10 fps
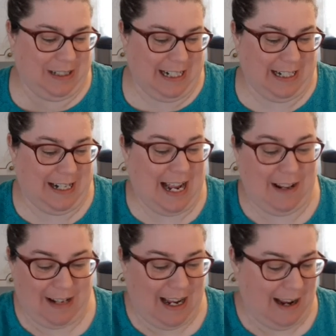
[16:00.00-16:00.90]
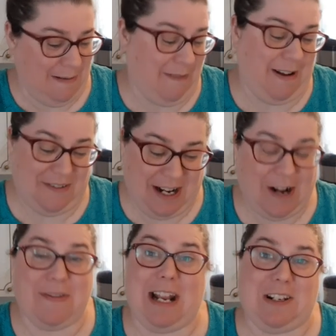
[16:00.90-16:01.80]
did and yeah, yeah, and we found
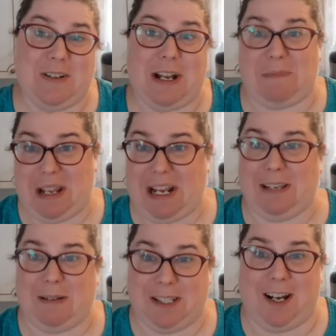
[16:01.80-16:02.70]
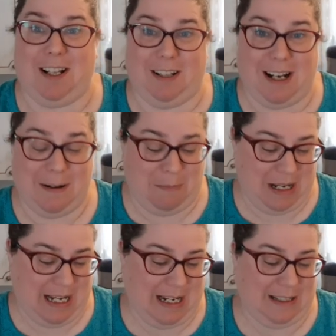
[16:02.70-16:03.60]
out they do like bees. We saw a lot of
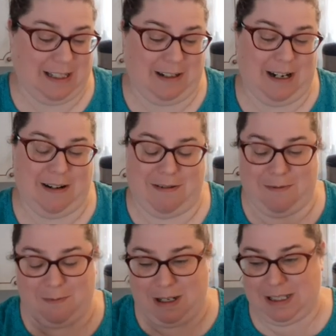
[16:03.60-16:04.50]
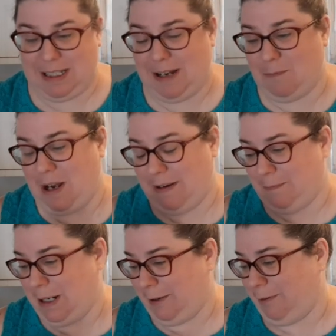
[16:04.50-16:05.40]
bees, and then once uh, one
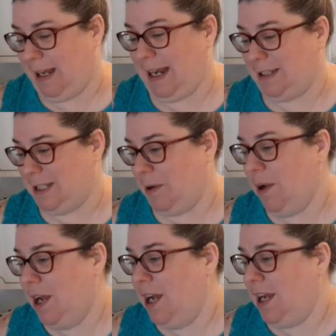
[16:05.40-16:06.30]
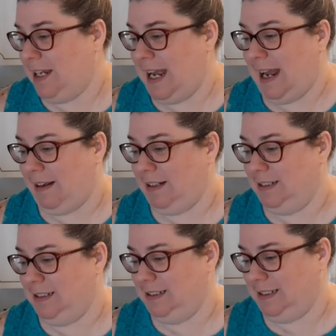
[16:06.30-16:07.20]
butterfly. So, yeah,
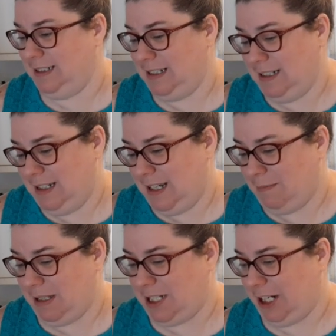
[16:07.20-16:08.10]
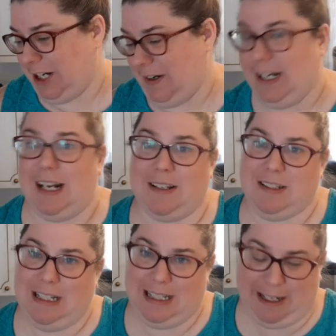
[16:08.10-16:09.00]
Mr.
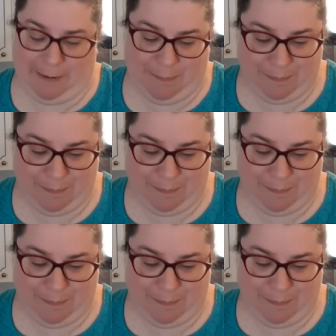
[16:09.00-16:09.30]
Curiosity there.